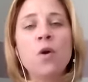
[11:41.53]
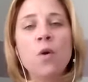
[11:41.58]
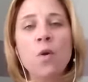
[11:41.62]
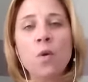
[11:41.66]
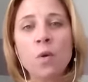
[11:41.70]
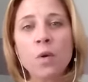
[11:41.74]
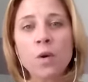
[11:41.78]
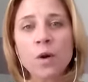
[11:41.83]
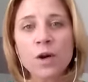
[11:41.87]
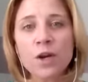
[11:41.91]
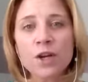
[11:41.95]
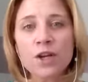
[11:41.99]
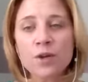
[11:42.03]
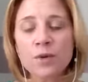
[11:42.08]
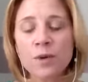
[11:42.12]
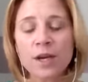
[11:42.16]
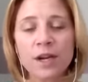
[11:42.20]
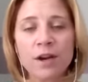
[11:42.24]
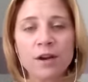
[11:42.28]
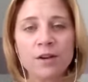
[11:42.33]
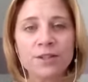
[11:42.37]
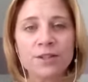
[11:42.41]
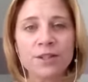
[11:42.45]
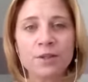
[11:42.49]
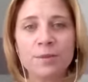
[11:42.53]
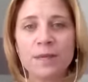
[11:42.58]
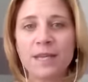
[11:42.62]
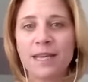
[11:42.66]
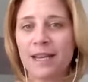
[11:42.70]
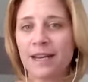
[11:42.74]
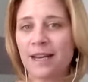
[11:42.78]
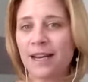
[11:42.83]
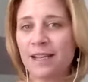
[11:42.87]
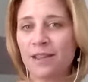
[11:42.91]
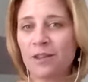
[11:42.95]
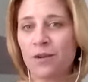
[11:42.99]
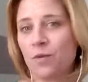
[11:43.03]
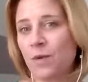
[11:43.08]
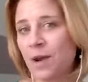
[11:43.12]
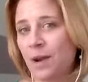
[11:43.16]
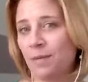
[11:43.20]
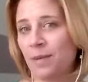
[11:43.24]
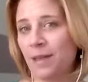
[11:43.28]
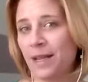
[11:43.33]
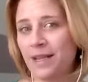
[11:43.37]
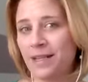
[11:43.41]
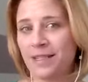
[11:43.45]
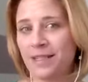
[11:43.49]
or you can also be getting the
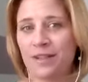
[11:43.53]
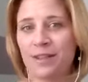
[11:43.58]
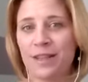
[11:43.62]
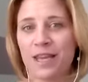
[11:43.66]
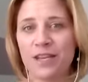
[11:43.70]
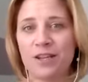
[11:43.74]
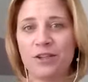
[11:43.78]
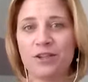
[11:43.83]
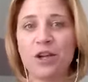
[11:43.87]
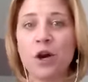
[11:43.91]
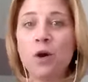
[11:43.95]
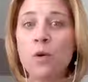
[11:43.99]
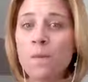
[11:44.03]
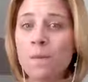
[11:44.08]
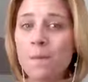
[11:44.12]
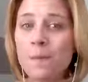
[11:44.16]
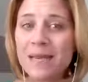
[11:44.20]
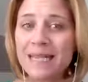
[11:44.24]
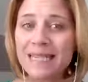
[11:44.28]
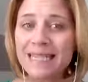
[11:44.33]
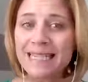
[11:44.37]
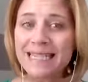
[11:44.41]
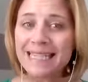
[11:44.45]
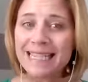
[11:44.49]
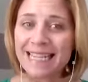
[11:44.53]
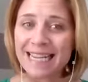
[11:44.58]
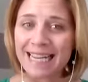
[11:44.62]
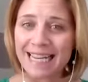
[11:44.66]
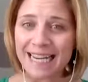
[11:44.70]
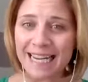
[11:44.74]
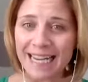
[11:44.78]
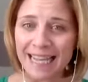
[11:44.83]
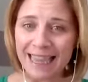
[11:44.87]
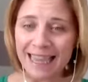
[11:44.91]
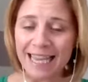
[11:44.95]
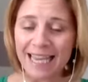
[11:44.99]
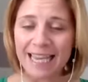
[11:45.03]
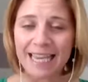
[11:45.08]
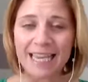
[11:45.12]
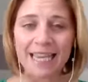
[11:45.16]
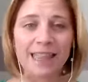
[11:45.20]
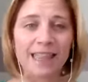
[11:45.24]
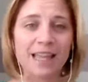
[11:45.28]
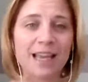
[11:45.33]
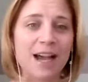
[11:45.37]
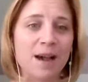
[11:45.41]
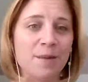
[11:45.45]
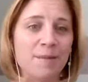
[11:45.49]
replays so that you don't miss anything
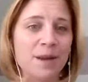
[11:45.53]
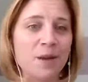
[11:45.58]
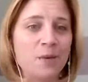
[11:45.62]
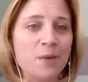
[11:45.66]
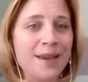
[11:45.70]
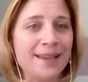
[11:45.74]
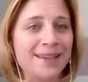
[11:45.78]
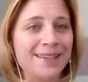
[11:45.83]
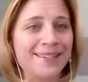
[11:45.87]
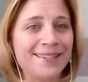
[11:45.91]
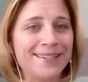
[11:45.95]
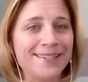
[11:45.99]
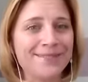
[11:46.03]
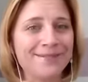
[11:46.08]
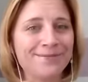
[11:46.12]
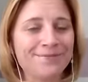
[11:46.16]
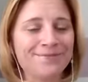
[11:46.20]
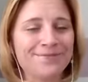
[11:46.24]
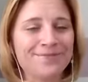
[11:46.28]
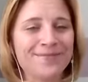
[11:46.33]
in the coming weeks.